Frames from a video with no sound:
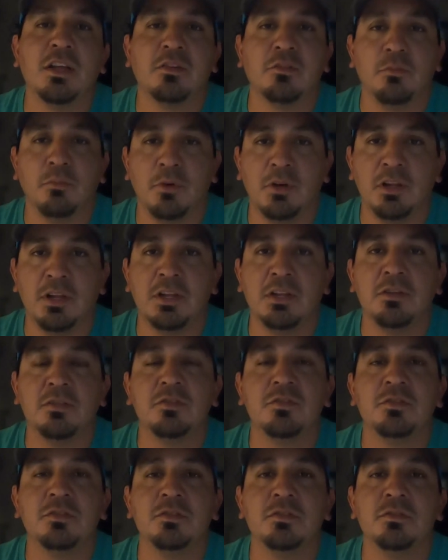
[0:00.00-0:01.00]
that's
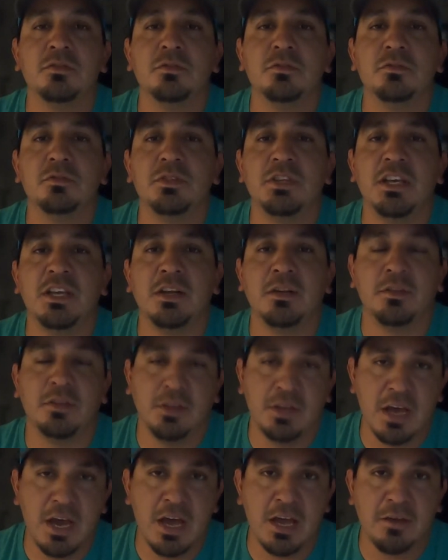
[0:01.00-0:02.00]
willing to get
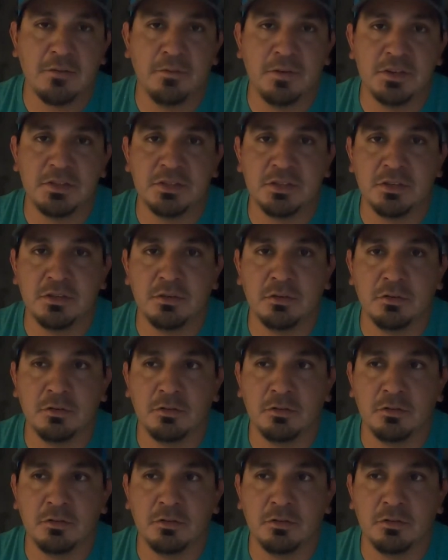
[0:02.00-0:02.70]
into kayak fishing,